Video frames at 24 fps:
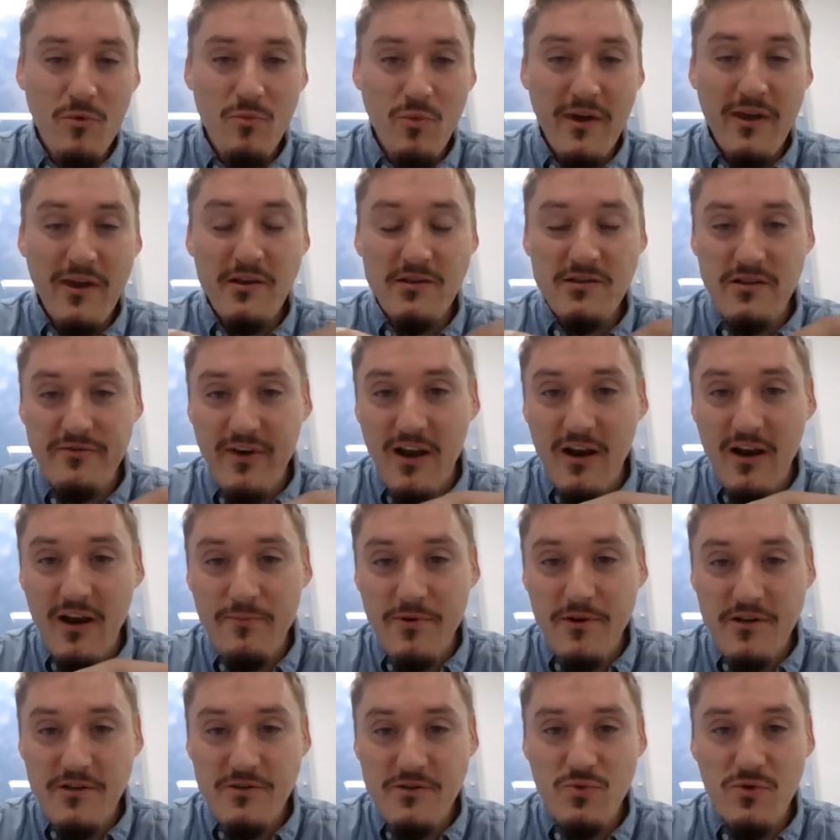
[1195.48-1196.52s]
we as
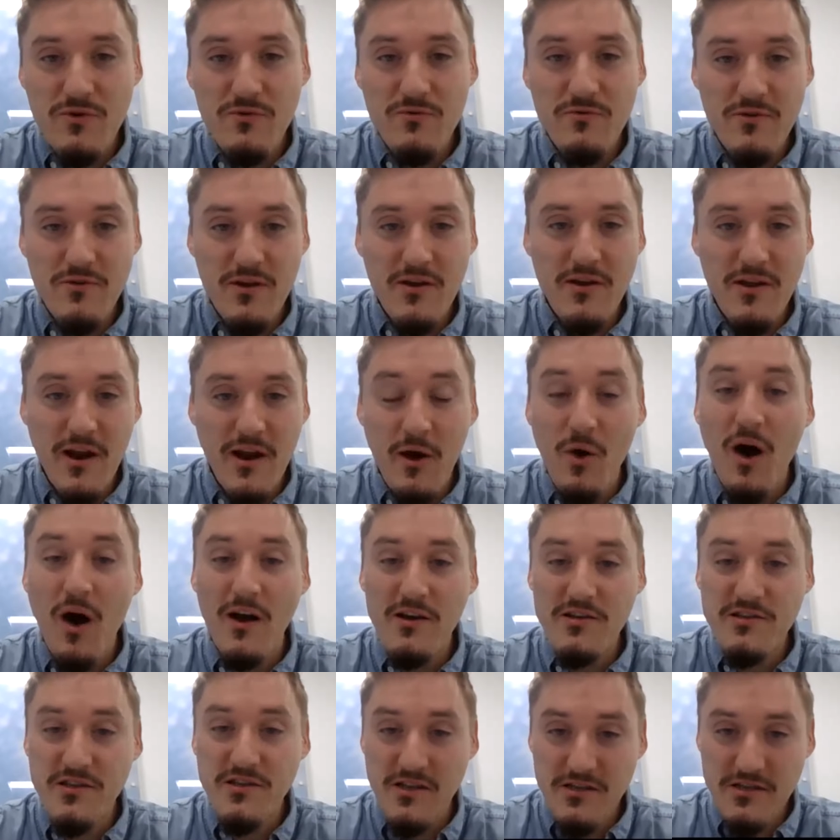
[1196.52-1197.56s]
developers,
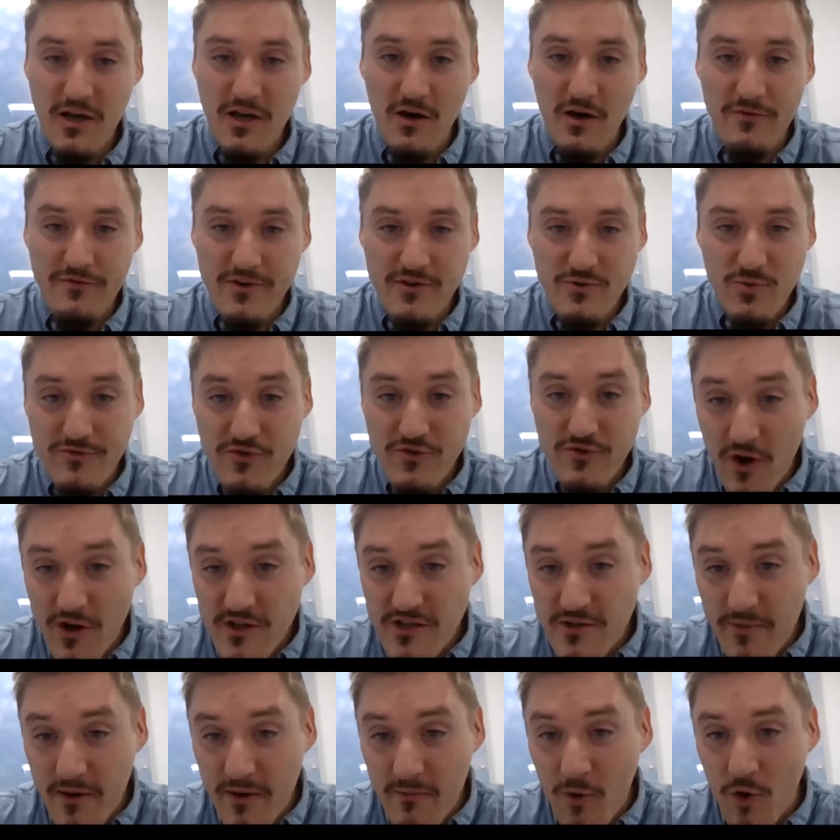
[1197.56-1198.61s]
us in Telford, we've
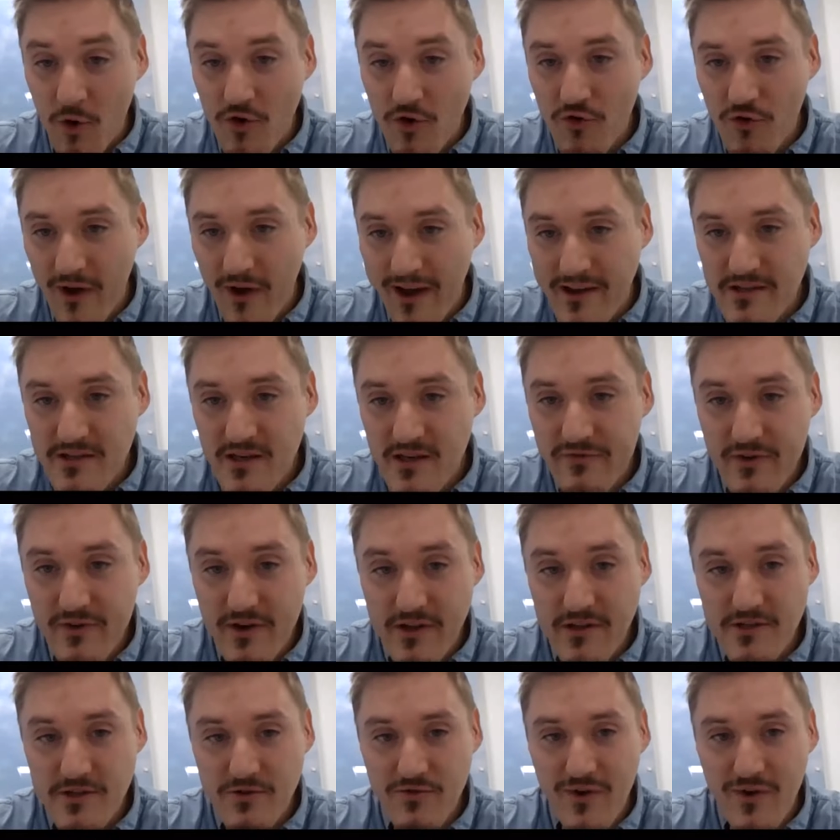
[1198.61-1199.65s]
tried to be more creative and
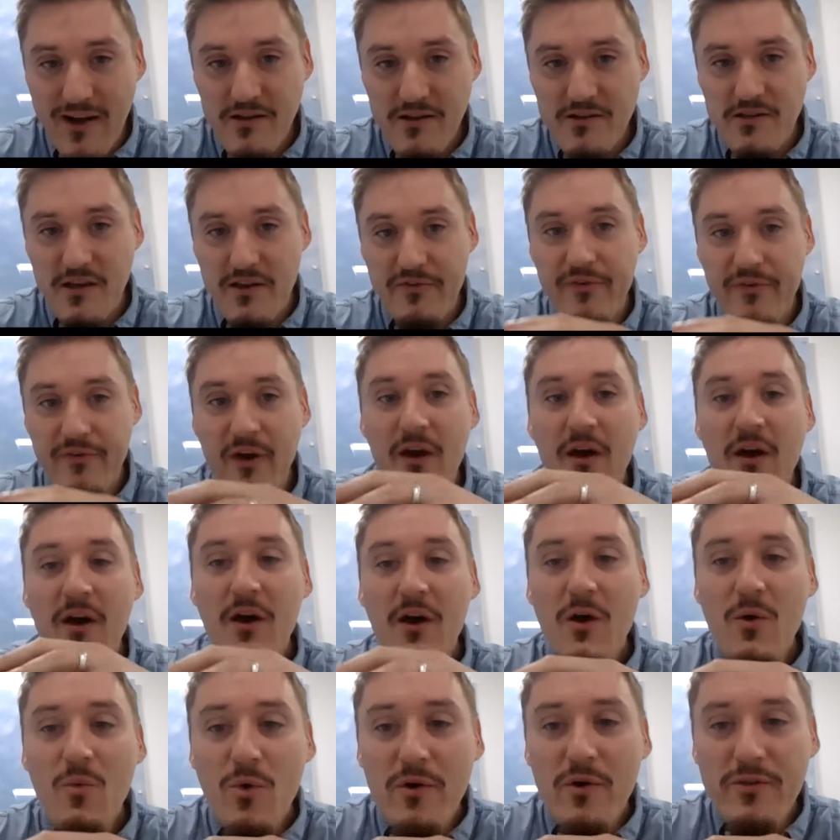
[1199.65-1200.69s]
interactive
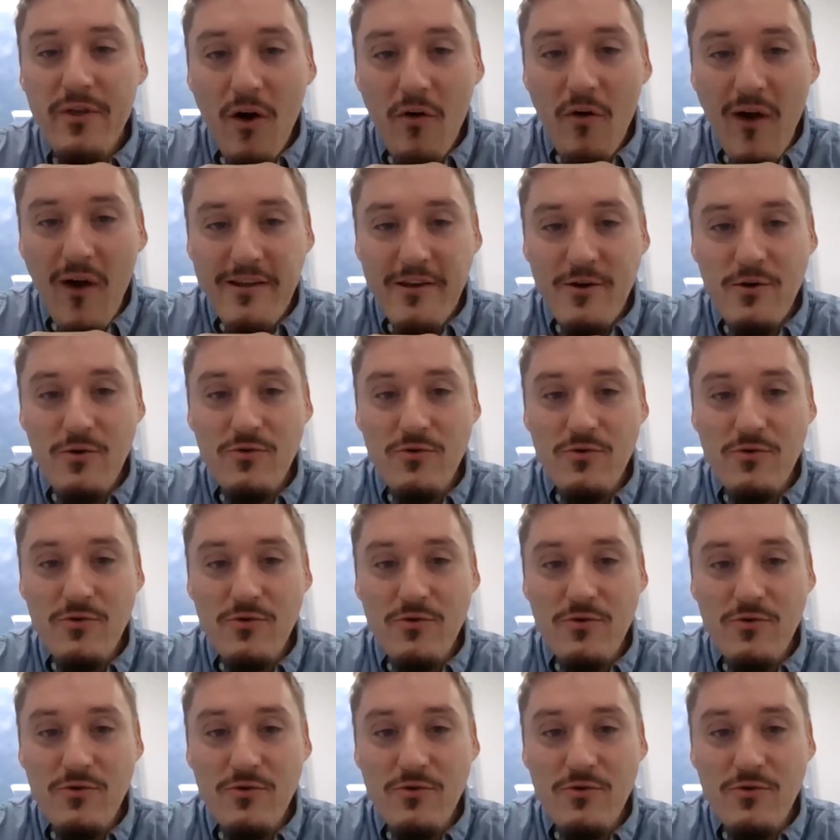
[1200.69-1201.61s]
with our annual